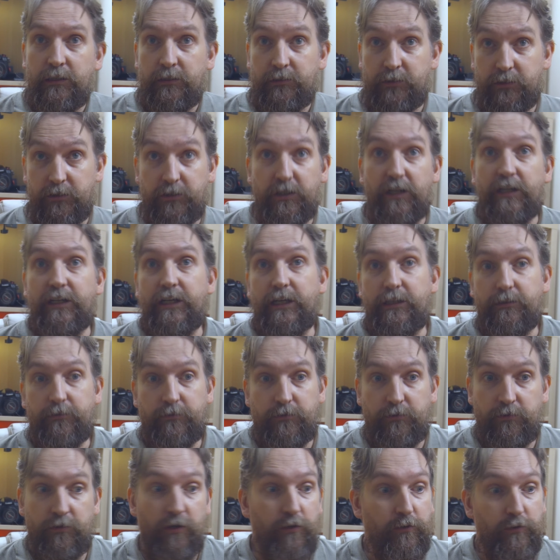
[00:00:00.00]
DJI had
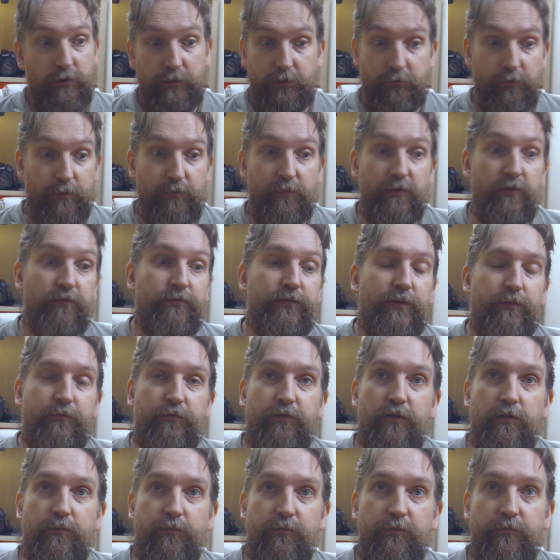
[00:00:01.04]
totally removed them
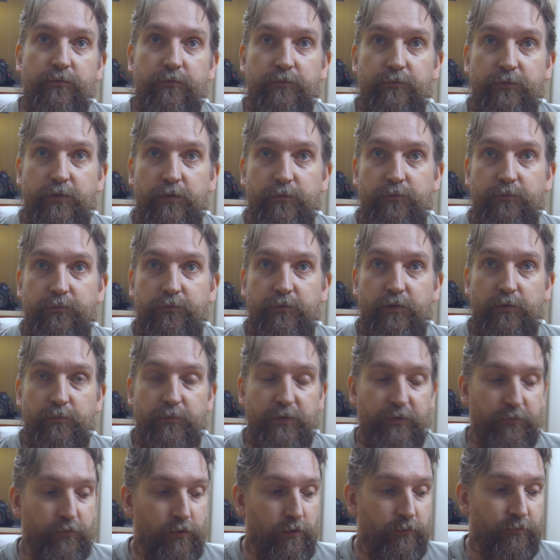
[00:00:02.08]
from
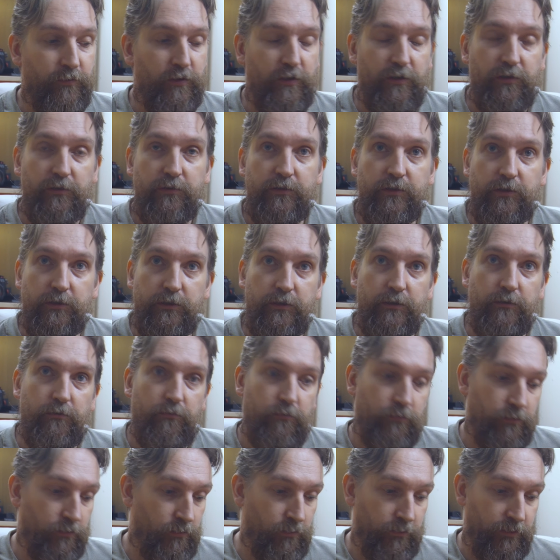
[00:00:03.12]
the firmware, so
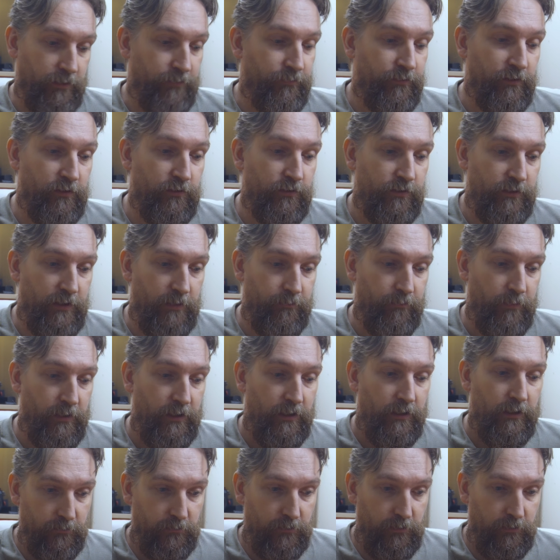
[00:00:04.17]
you couldn't even use them.
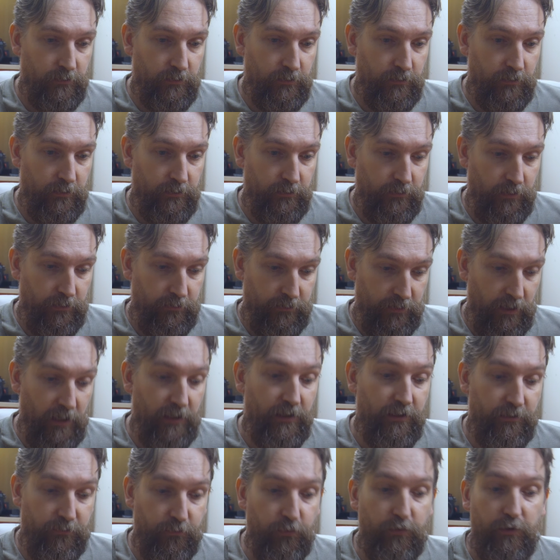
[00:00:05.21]
The
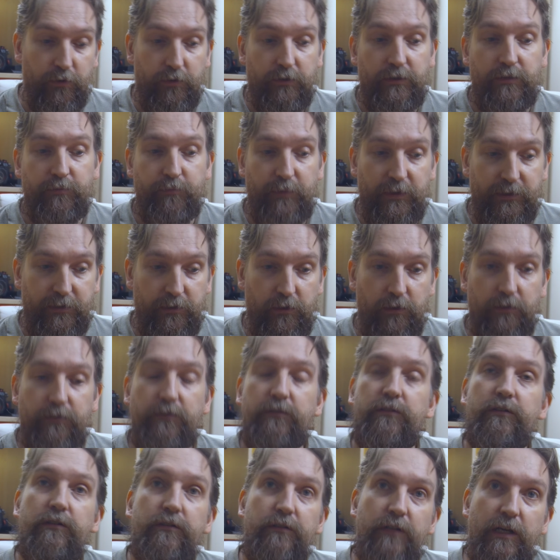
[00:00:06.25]
others worked, but not
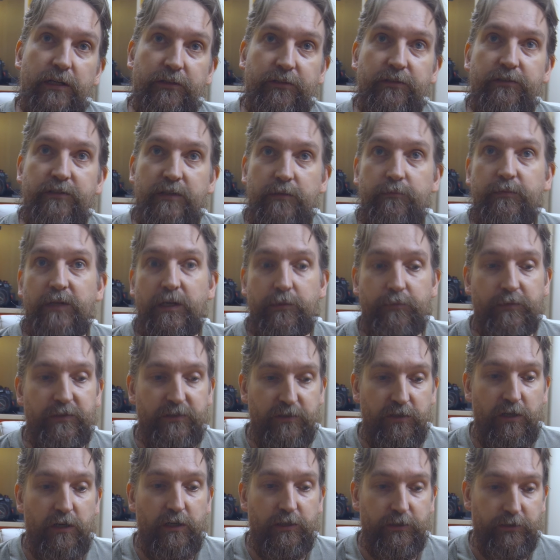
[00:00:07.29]
at the same time as
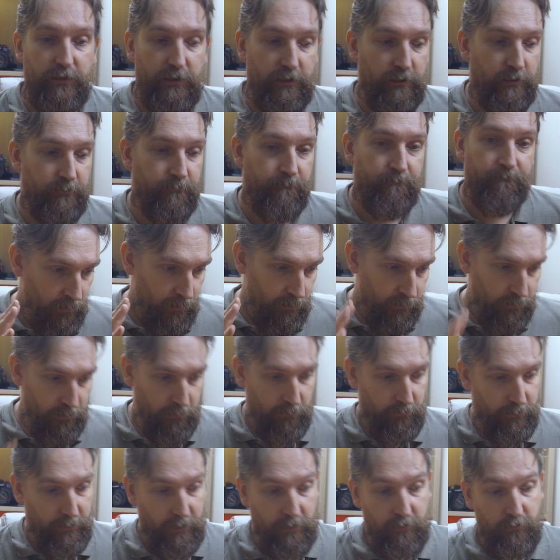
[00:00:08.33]
charging.
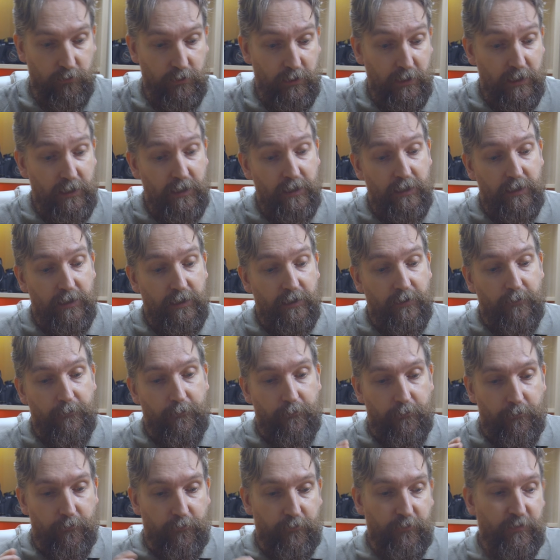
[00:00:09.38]
So now
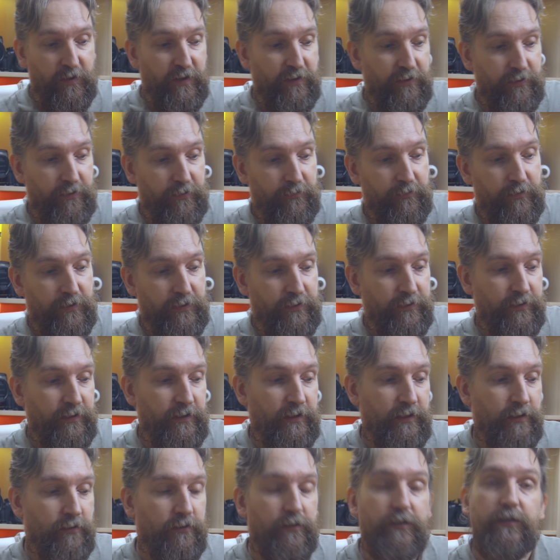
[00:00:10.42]
with
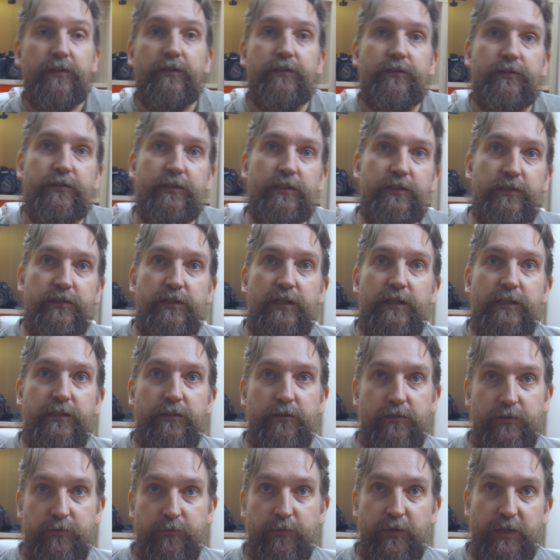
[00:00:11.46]
the DJI
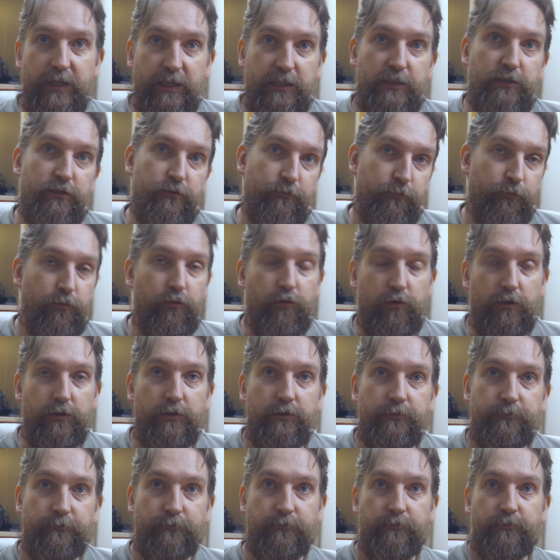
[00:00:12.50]
Osmo Action
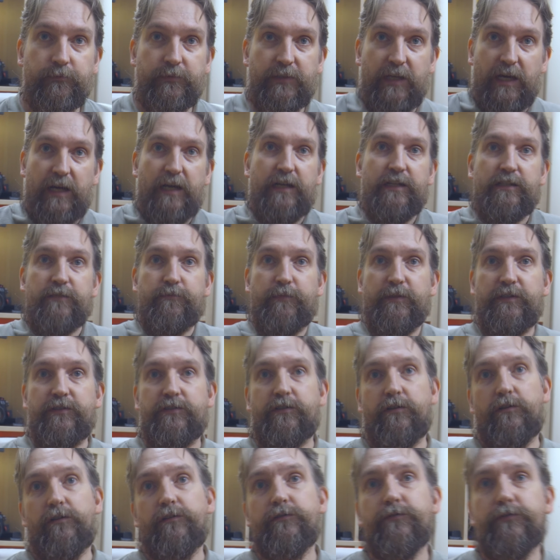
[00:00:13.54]
4, that has been
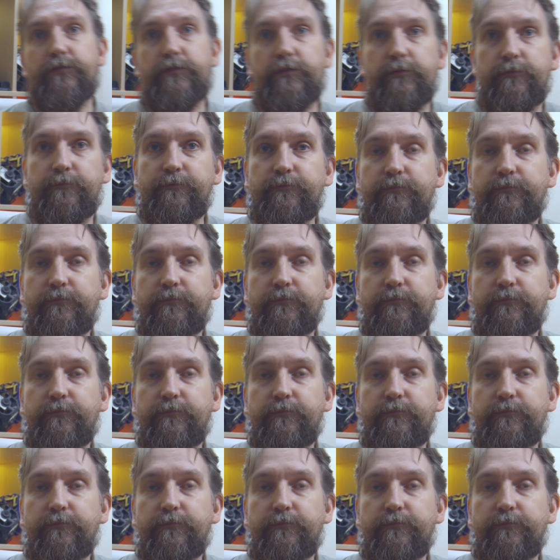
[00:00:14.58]
solved.